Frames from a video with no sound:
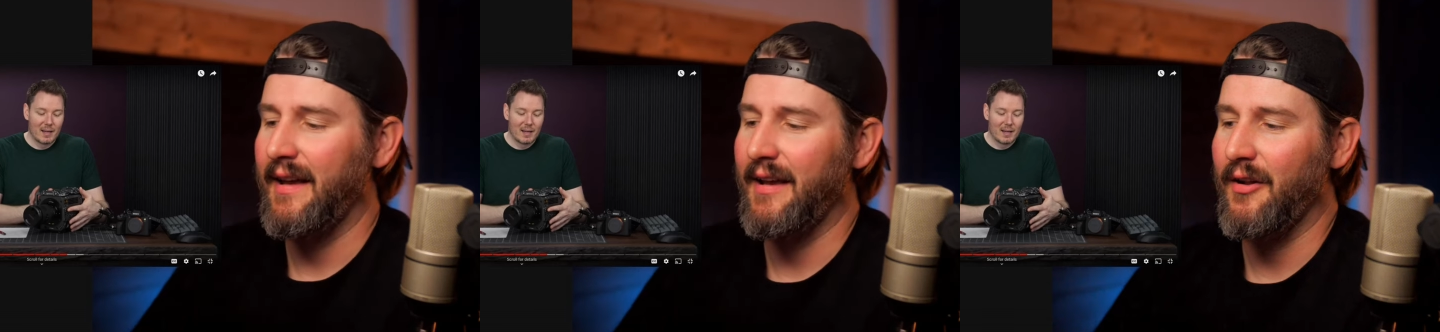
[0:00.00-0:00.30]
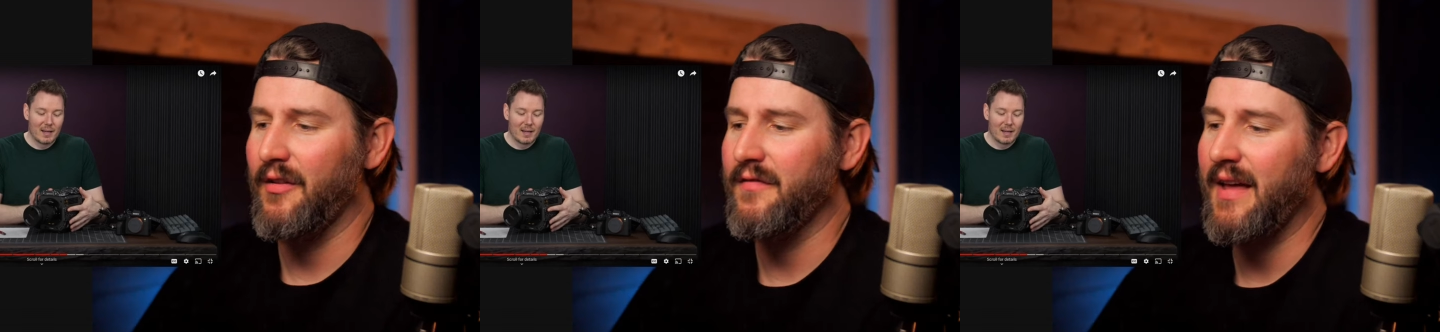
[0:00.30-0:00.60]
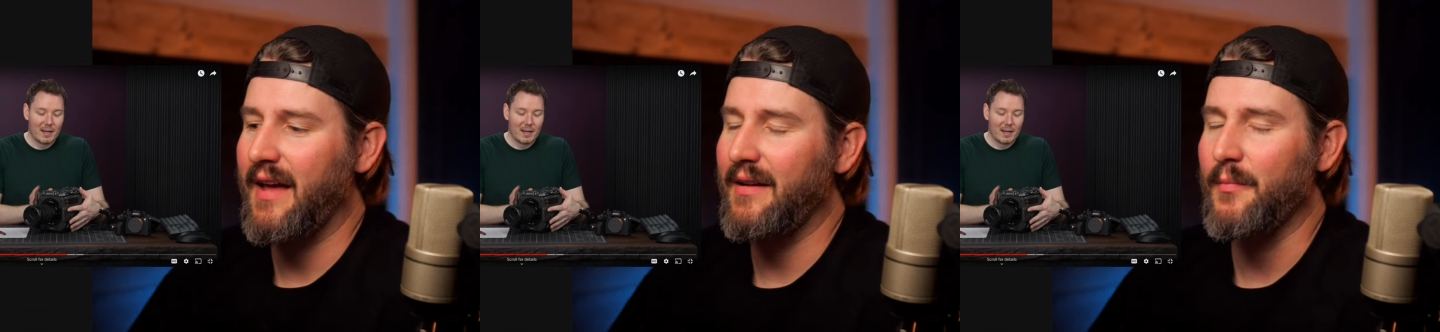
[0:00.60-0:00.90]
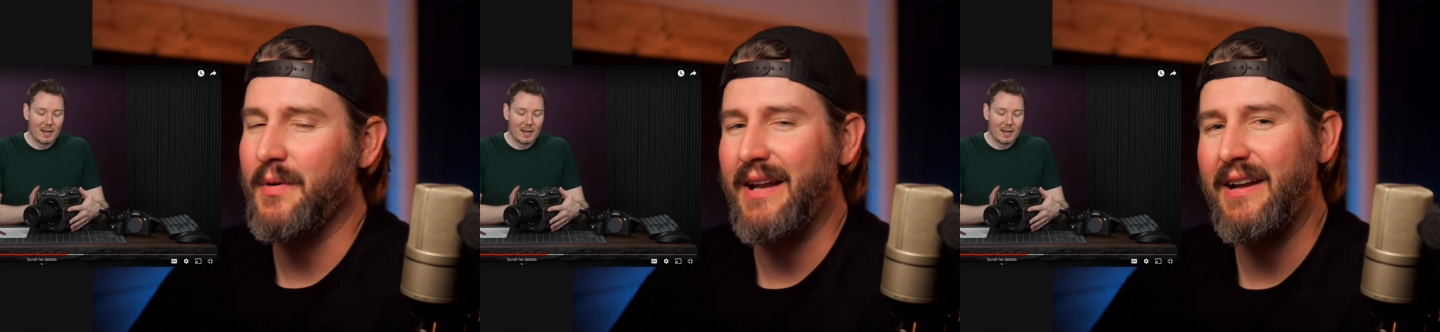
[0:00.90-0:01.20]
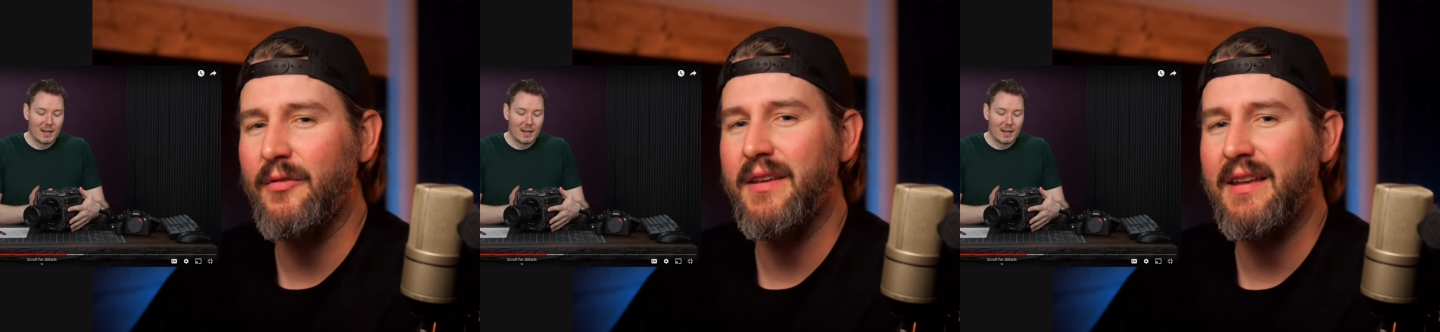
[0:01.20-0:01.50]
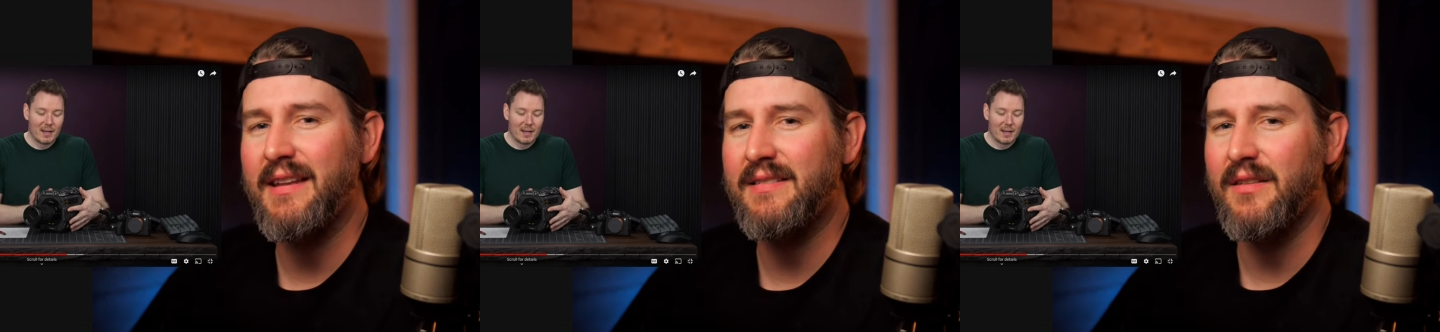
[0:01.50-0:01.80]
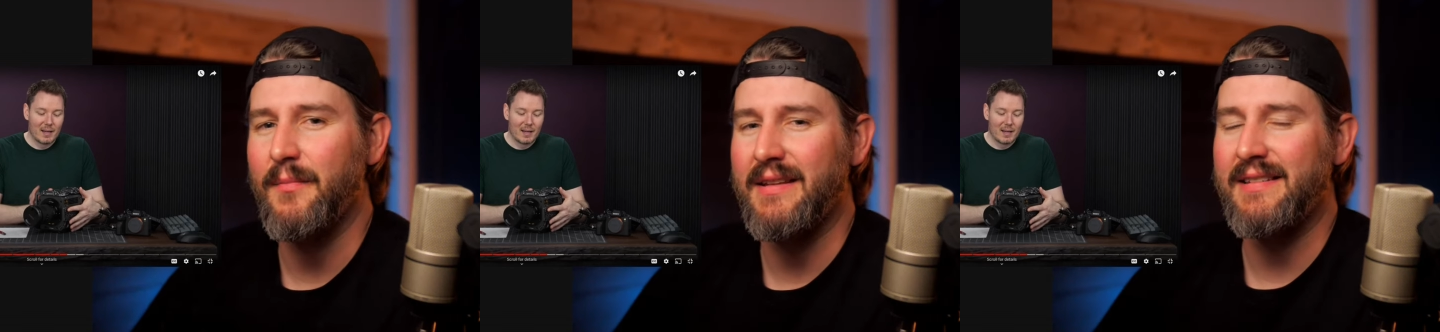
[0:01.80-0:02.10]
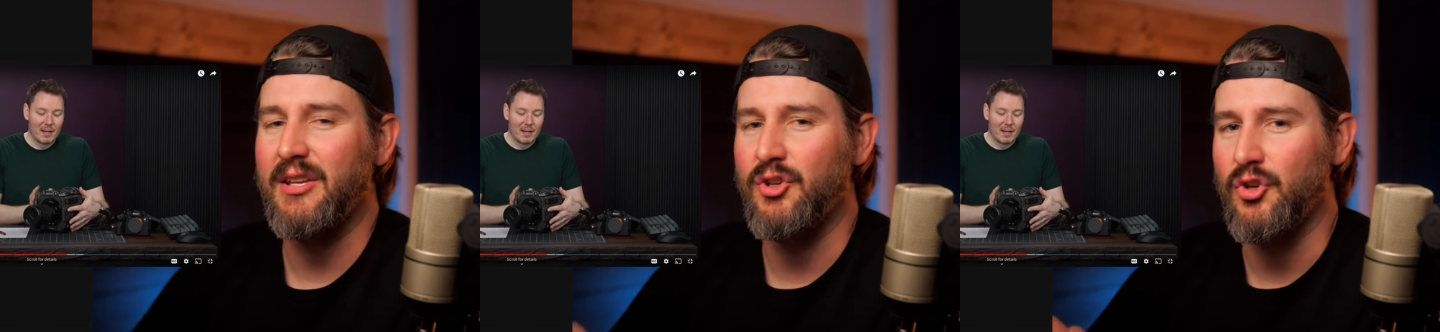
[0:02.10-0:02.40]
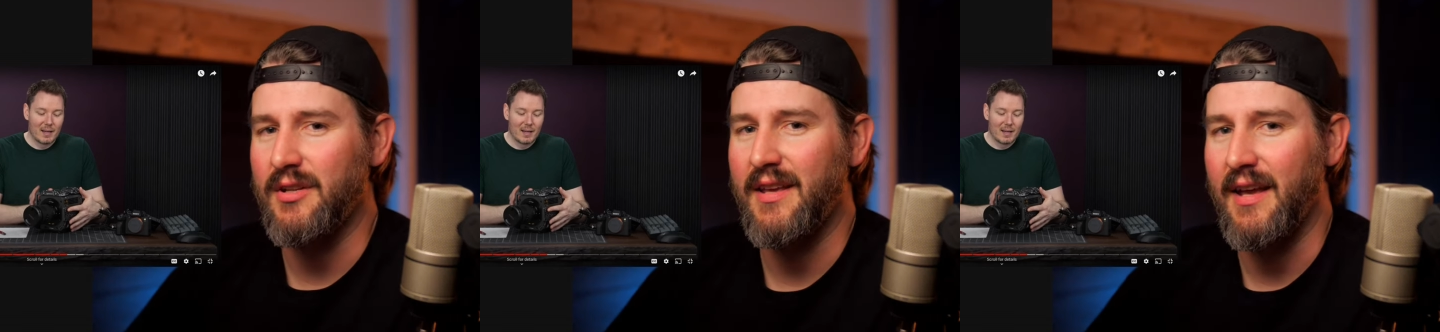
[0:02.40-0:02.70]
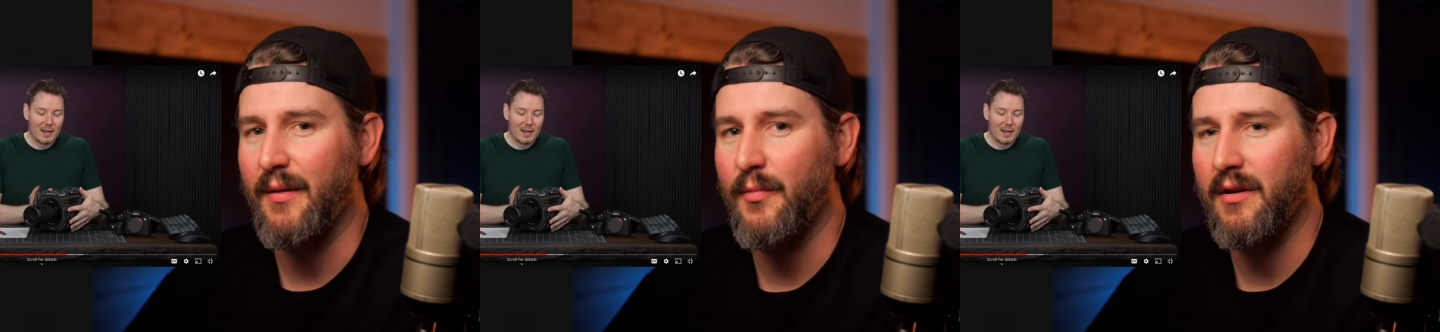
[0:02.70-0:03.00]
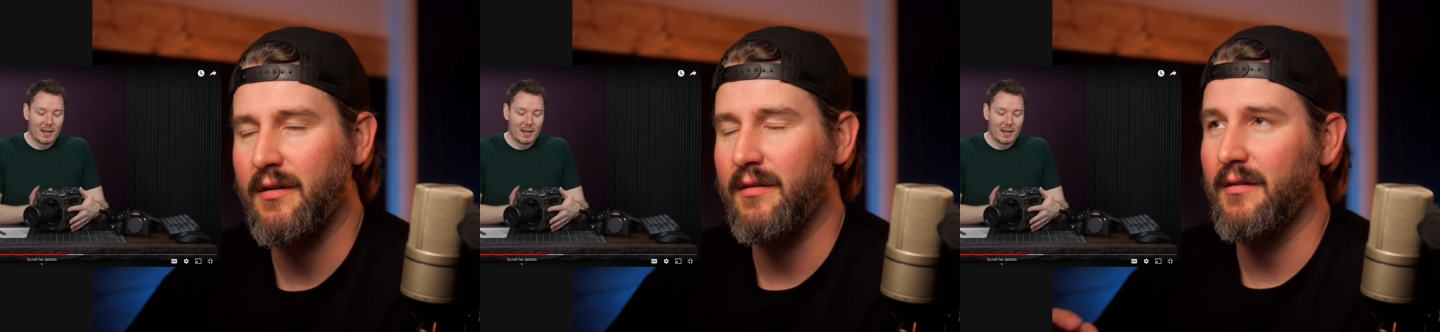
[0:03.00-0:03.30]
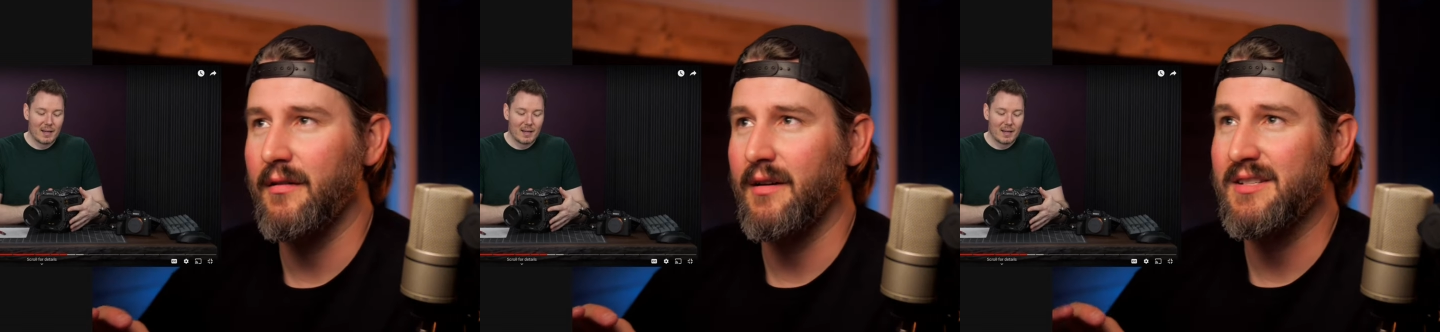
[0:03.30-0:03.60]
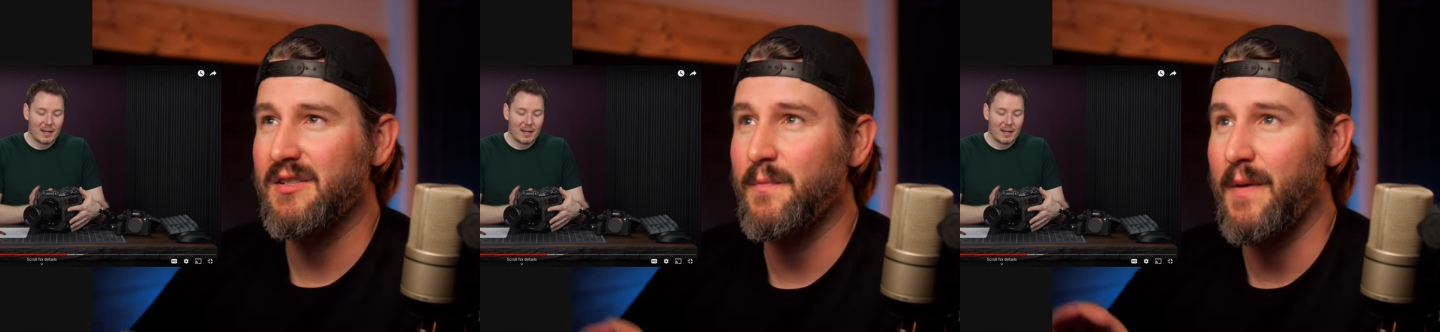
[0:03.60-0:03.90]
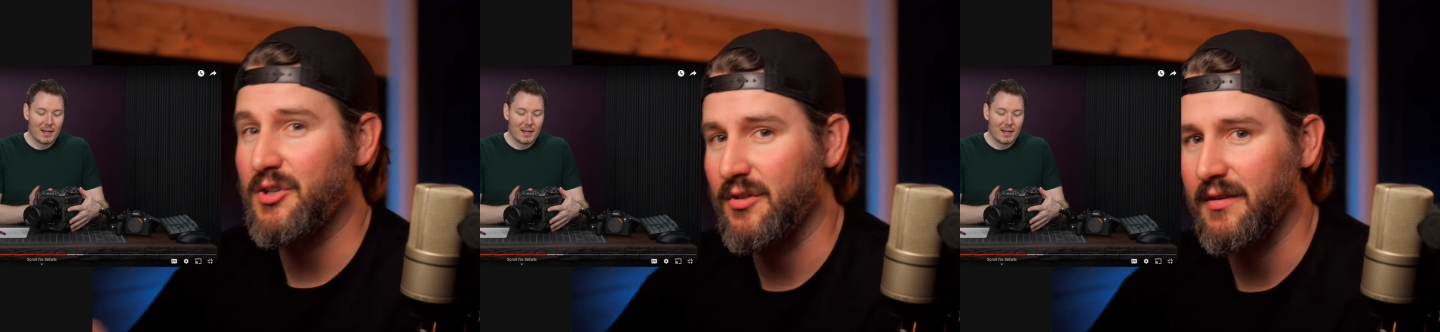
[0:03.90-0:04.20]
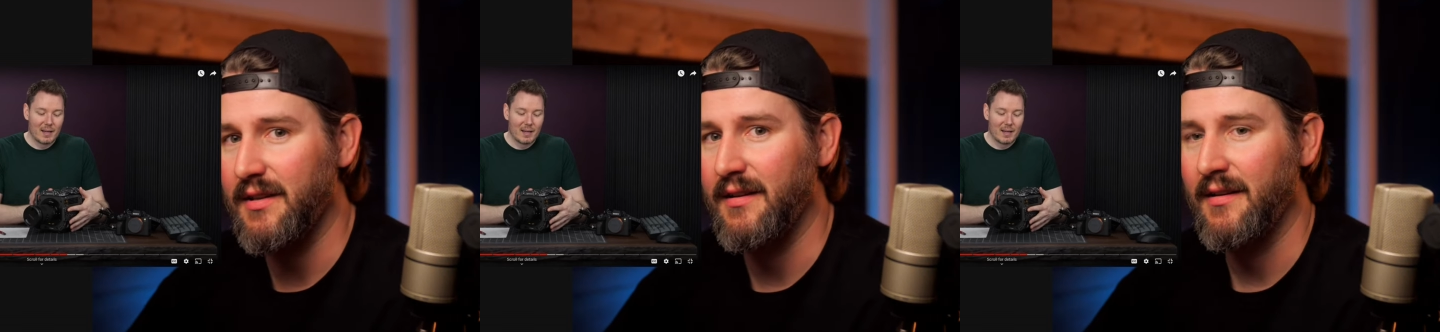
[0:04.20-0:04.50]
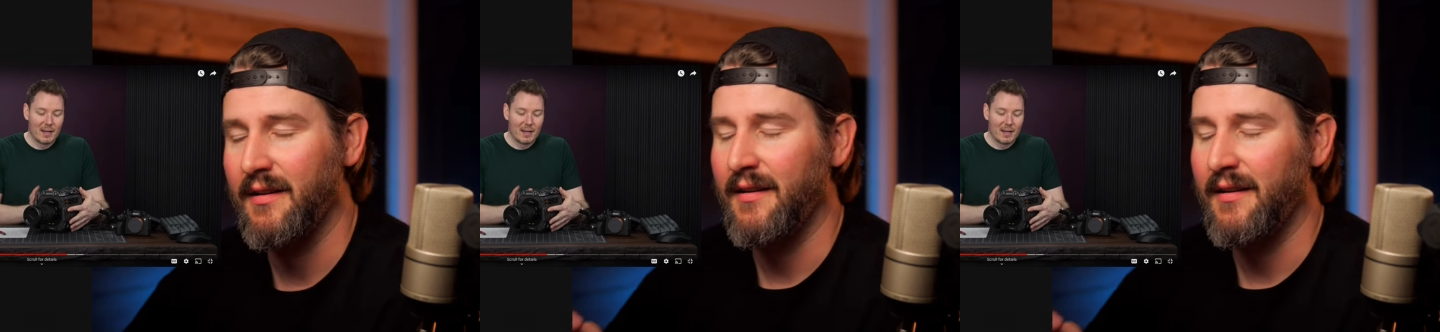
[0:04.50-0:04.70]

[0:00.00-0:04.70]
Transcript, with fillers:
Speaker 1: and all of that, but I don't think it necessarily makes a good camera especially